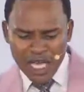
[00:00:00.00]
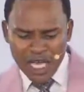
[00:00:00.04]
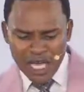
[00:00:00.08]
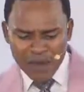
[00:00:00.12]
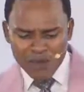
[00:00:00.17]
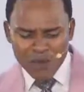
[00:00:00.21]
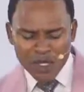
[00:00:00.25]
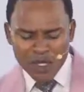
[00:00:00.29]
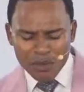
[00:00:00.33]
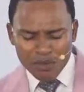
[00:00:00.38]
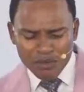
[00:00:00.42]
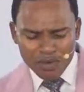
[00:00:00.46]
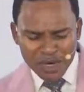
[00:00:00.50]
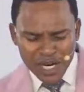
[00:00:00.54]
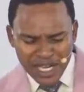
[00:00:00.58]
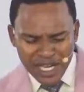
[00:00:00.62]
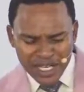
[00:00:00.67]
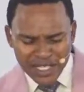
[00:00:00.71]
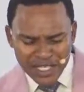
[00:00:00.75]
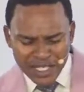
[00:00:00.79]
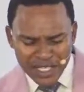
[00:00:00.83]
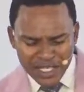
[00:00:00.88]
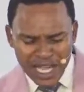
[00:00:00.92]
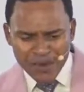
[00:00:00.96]
with bread
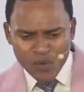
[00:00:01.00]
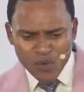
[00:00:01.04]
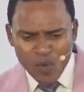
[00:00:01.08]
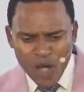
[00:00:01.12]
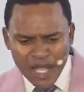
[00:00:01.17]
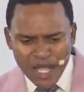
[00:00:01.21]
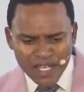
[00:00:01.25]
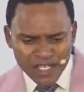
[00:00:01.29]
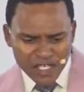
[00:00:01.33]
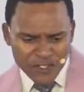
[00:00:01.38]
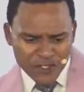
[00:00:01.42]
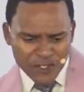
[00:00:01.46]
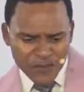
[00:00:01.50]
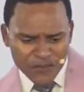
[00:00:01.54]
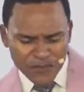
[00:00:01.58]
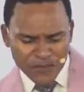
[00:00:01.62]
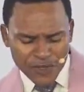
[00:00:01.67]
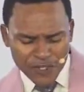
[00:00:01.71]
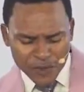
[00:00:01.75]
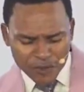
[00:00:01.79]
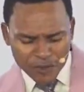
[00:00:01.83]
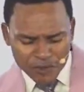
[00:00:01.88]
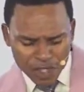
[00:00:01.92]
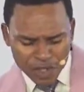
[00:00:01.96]
and wine. This is the first
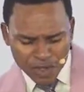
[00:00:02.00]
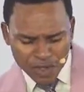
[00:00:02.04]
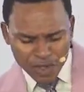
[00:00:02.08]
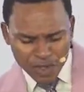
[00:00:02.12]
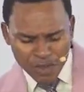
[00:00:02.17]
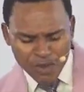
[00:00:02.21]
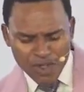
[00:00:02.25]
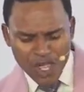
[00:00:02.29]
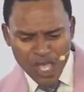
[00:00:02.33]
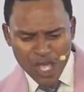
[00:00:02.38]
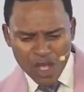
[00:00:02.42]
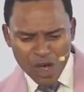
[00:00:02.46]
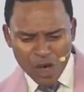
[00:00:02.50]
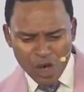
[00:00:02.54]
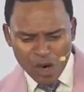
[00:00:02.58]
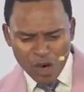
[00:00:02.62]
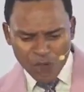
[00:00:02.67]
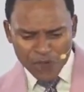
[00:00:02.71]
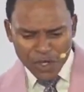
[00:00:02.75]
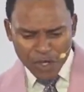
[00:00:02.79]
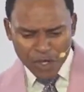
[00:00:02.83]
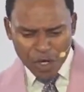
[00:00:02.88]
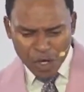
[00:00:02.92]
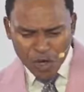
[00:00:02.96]
picture of the
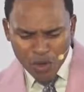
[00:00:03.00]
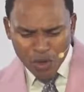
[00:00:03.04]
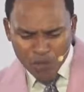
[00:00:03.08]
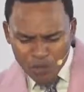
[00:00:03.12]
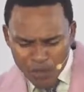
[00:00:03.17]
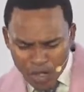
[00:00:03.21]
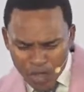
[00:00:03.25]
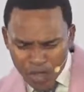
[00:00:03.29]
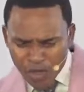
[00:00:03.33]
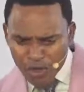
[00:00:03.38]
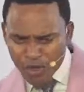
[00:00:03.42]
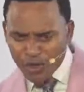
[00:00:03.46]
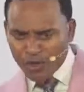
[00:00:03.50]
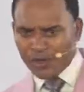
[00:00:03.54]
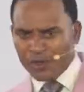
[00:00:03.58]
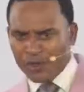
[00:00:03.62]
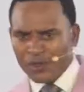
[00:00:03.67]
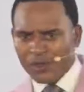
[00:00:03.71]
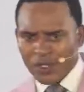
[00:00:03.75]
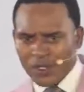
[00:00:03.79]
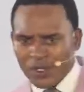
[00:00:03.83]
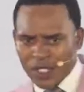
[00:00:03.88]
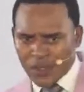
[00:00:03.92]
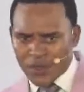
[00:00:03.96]
communion
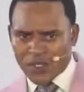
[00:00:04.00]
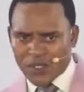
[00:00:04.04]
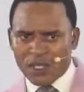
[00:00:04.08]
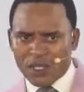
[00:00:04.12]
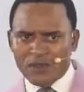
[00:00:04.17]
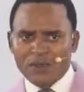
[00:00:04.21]
that was given.